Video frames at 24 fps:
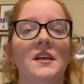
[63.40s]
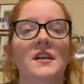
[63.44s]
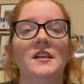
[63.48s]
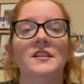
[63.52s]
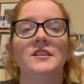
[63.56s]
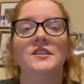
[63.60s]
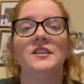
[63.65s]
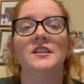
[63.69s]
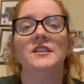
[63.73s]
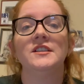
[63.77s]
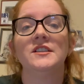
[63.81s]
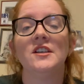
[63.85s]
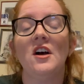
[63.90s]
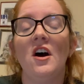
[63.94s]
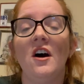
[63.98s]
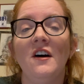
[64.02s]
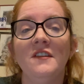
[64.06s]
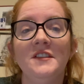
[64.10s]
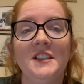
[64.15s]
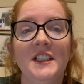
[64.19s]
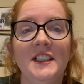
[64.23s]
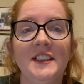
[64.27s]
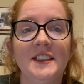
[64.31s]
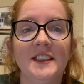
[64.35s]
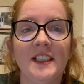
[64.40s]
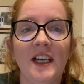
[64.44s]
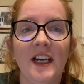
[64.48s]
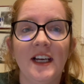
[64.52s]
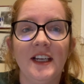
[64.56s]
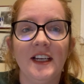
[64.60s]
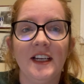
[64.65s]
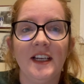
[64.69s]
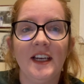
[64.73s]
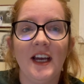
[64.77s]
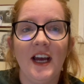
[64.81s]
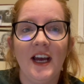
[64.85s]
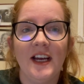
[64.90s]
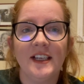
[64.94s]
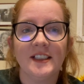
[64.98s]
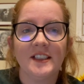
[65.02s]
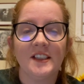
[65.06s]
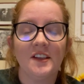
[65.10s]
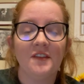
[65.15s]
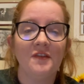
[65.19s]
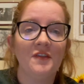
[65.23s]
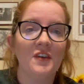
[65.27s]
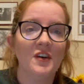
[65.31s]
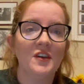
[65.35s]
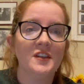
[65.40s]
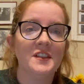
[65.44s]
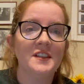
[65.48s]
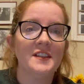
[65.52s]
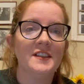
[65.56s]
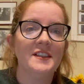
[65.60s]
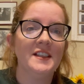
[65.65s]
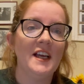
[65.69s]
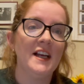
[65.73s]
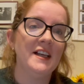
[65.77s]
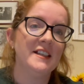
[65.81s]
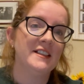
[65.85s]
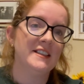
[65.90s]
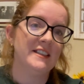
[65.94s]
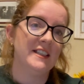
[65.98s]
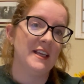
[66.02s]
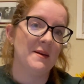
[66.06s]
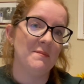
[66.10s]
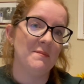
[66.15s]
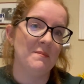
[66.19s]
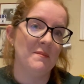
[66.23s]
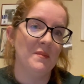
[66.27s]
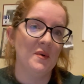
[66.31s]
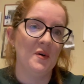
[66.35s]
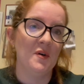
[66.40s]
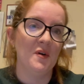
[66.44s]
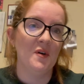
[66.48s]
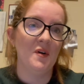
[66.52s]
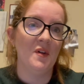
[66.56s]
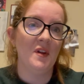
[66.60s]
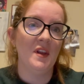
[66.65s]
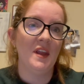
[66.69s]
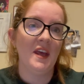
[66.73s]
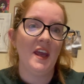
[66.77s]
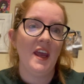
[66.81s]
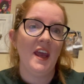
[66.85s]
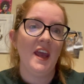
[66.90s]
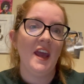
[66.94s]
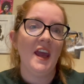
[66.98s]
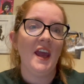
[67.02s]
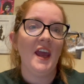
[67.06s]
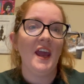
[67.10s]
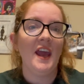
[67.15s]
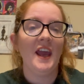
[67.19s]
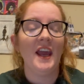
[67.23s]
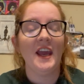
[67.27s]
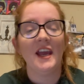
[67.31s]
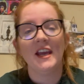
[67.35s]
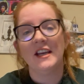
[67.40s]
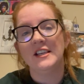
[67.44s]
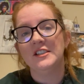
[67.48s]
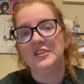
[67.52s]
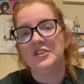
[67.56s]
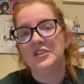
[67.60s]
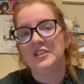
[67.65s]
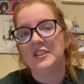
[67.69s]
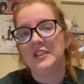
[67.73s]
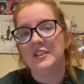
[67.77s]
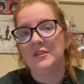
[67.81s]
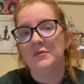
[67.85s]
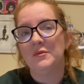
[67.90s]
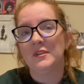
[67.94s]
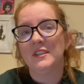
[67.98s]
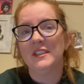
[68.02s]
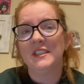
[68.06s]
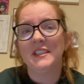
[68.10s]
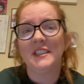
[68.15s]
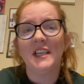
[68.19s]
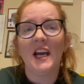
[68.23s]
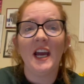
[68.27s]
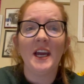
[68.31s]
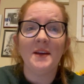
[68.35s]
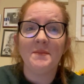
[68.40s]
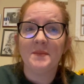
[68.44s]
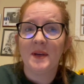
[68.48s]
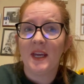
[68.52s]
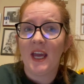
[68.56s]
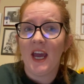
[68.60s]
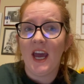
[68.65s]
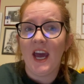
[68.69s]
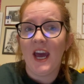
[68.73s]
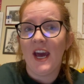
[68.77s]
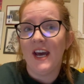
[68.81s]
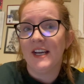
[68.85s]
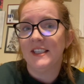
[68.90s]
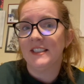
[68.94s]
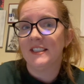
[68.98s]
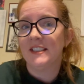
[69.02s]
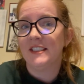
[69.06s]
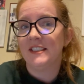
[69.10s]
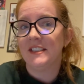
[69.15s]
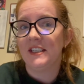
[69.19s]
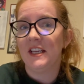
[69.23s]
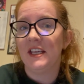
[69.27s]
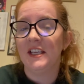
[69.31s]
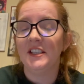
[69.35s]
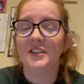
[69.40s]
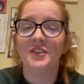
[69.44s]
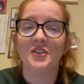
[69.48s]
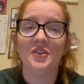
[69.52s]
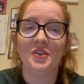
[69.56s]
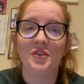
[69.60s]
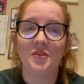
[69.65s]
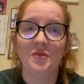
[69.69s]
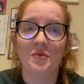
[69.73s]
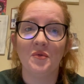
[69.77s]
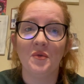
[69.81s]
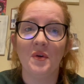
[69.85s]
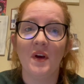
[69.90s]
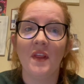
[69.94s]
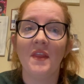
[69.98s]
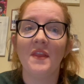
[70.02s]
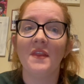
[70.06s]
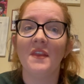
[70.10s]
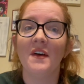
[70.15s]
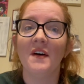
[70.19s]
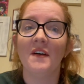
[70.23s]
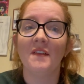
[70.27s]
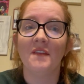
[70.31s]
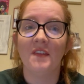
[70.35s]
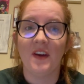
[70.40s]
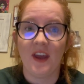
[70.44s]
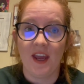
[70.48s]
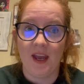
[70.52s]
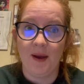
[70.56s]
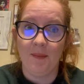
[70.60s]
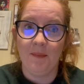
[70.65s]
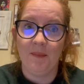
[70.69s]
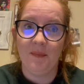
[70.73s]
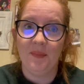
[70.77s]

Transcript: she is often cited as the first sex symbol and she was typecast into the vamp.